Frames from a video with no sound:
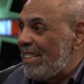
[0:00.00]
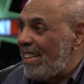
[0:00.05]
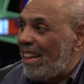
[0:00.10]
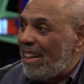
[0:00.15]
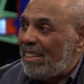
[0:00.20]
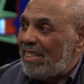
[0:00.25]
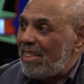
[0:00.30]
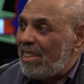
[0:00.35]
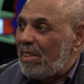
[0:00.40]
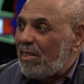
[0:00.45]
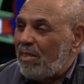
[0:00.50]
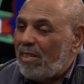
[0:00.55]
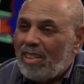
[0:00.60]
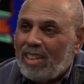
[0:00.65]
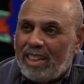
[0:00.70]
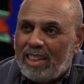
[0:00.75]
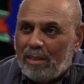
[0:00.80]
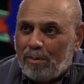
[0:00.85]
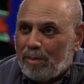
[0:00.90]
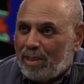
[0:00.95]
and can
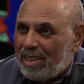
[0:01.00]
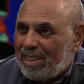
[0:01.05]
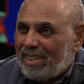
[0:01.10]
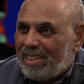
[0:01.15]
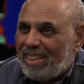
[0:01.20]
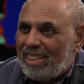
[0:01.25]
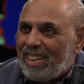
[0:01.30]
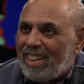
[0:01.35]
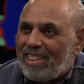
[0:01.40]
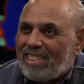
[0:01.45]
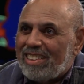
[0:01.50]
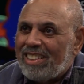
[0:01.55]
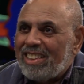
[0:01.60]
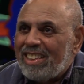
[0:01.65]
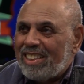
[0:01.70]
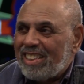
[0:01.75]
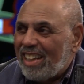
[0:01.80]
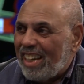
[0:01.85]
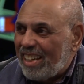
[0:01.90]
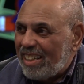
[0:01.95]
relate, because I
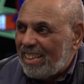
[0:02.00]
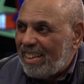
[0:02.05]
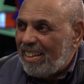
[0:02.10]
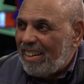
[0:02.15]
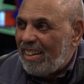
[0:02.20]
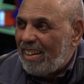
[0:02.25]
think that.